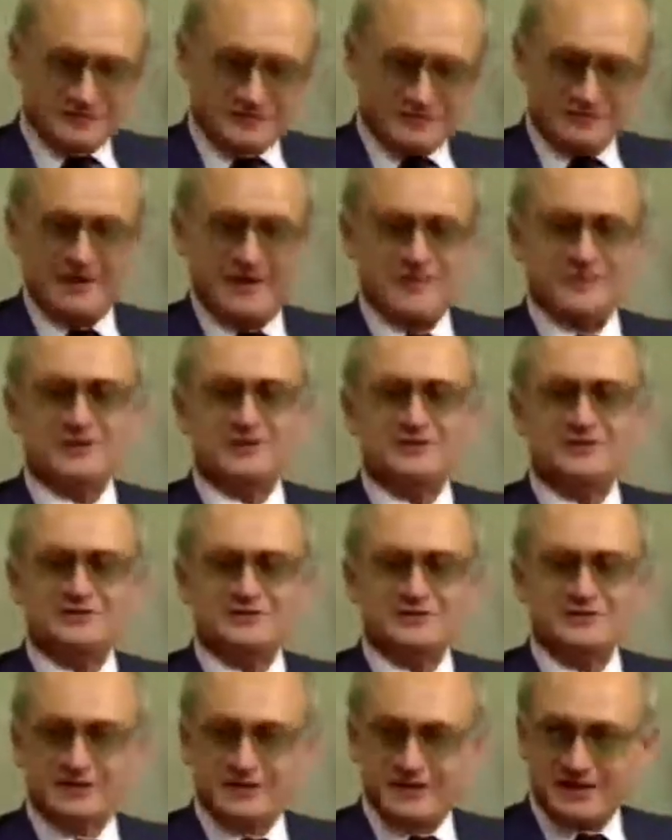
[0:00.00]
their
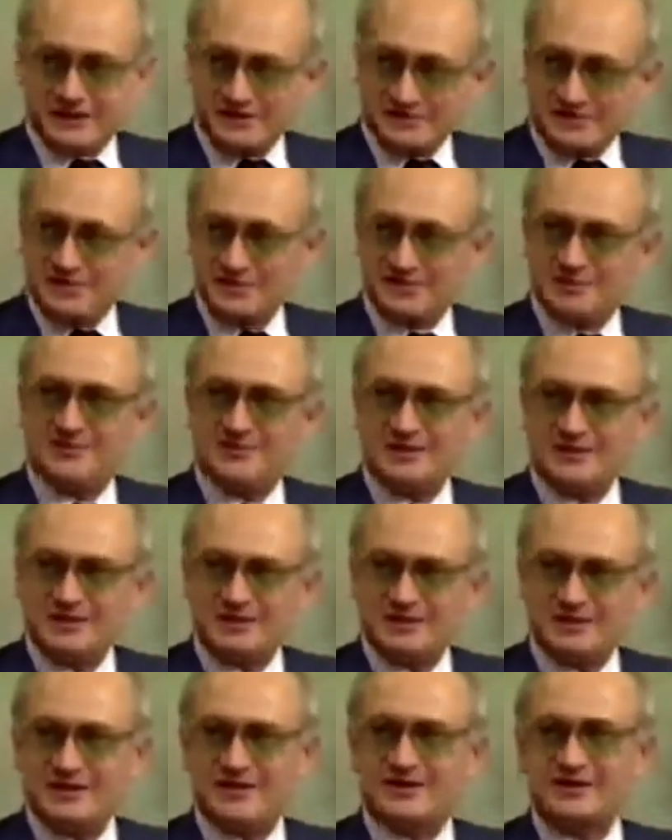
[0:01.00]
families, their community,
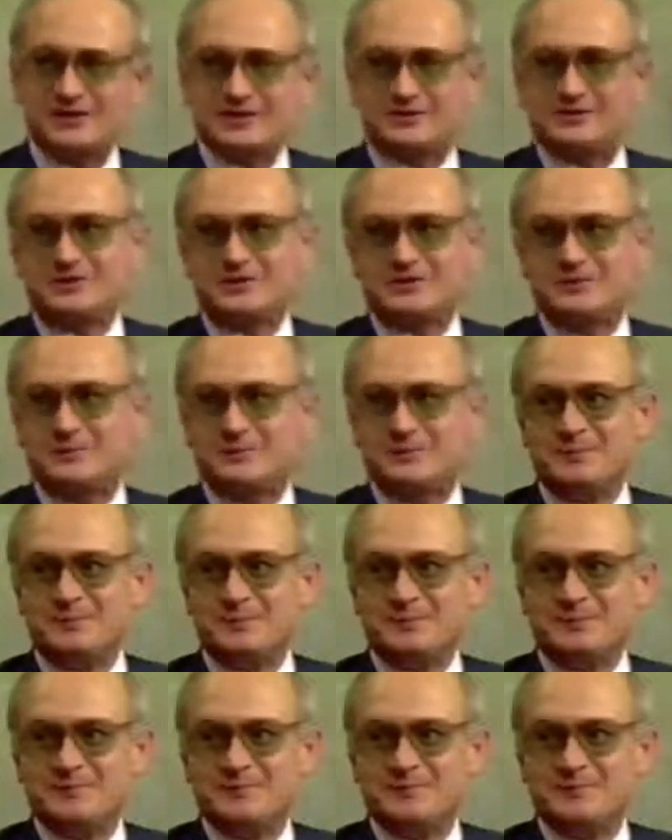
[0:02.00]
and their country.